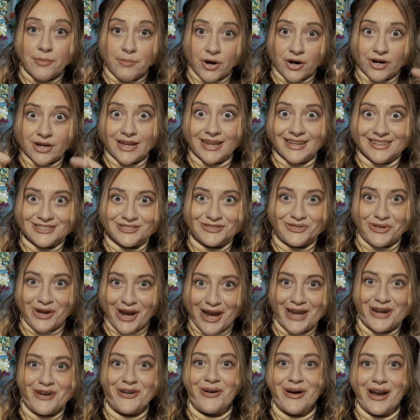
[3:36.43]
the market is
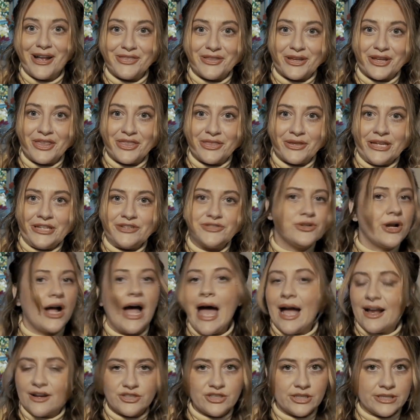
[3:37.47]
right around the cathedral.
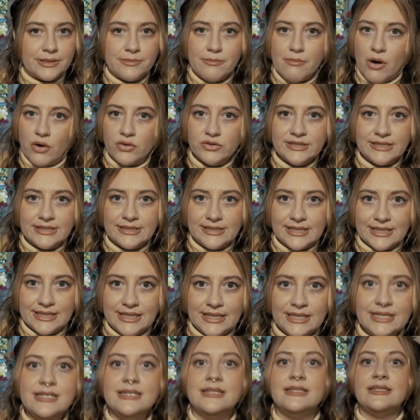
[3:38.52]
Actually, most
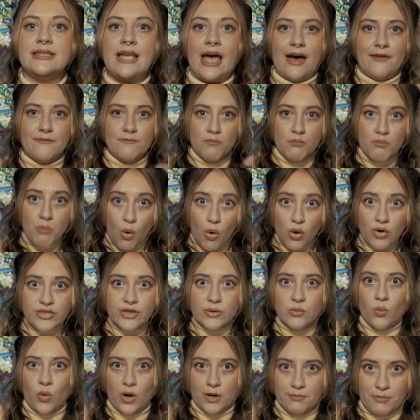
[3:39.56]
cities have more
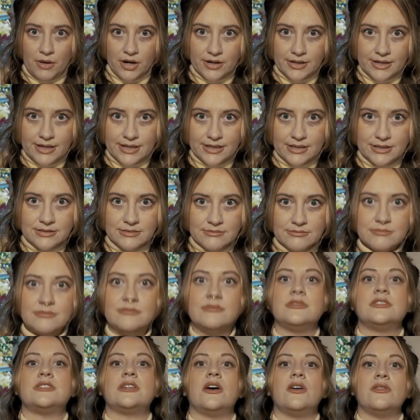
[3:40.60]
than one market.
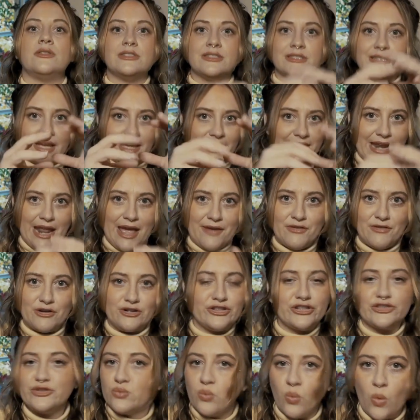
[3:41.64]
So it's never
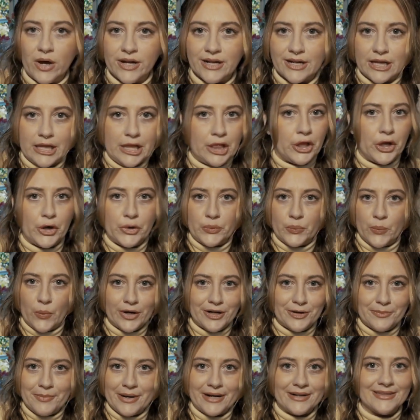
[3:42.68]
just one in Cologne,
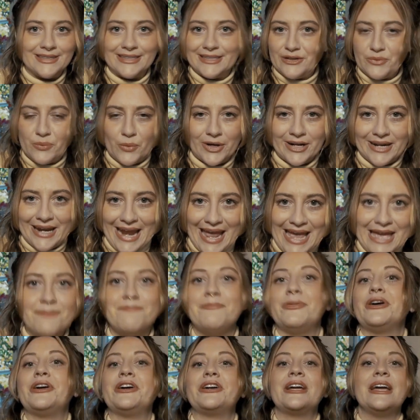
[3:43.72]
one in Berlin, and one in
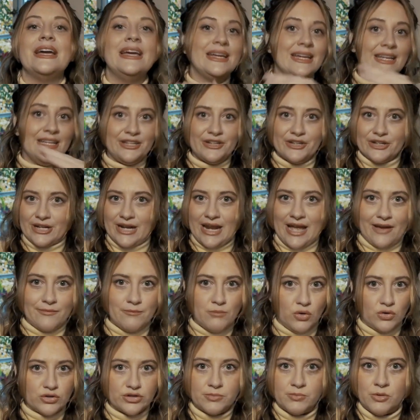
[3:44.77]
Hamburg. You're gonna have
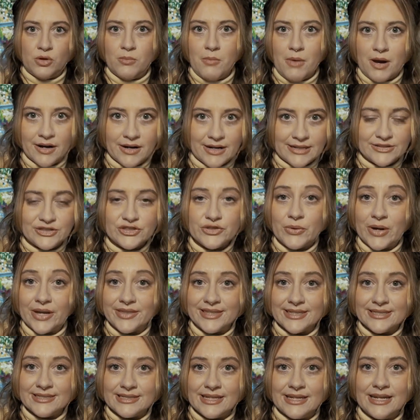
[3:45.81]
multiple markets throughout
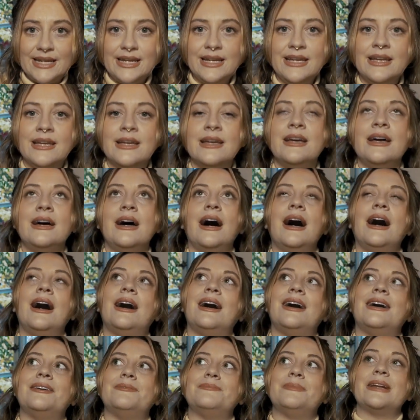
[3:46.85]
the city.
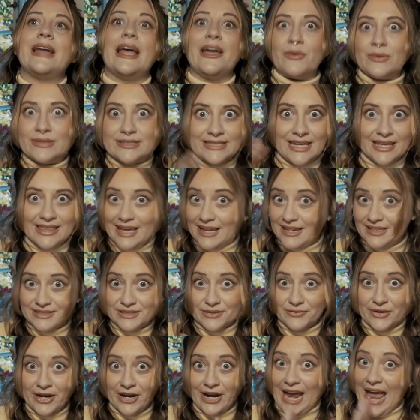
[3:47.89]
But I would say that is
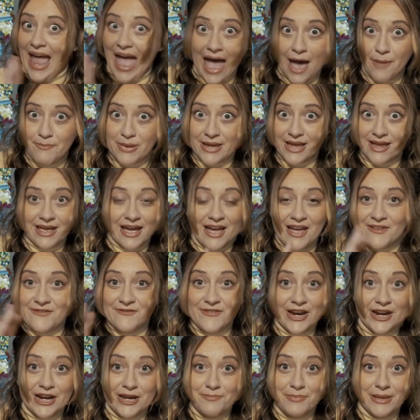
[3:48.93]
a very epic,
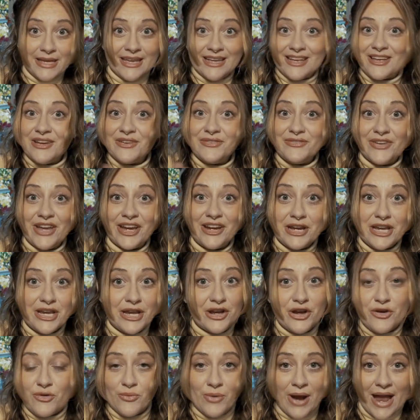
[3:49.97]
very big, very
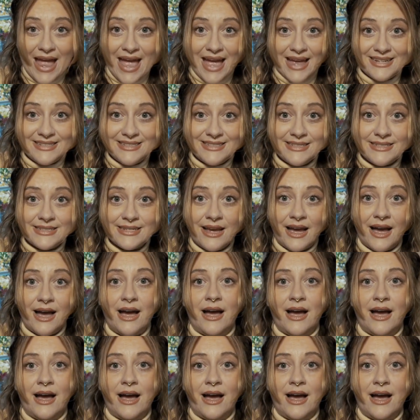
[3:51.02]
grand